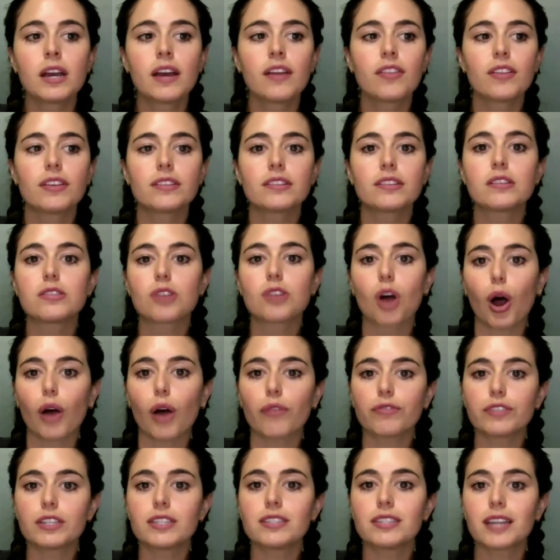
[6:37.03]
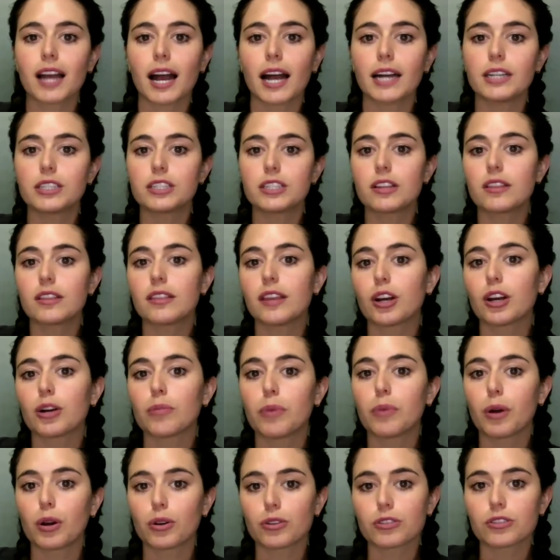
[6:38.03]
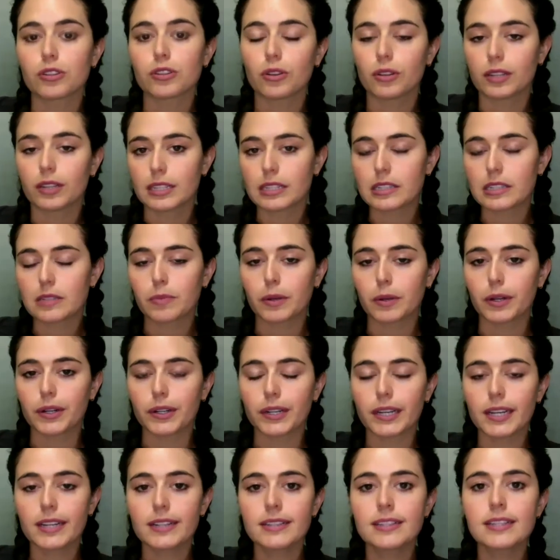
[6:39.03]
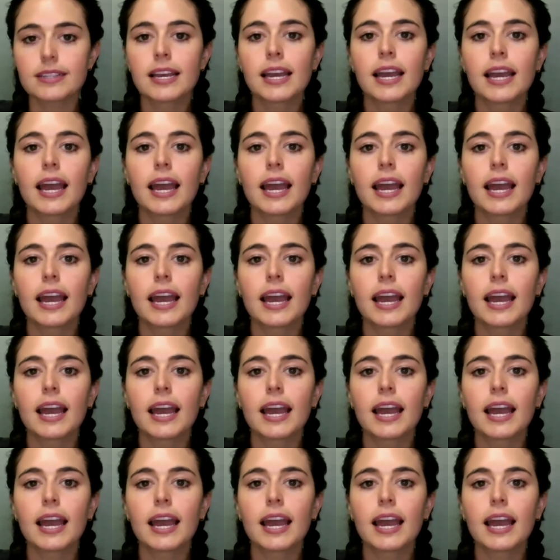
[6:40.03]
this is often tied to their personal experience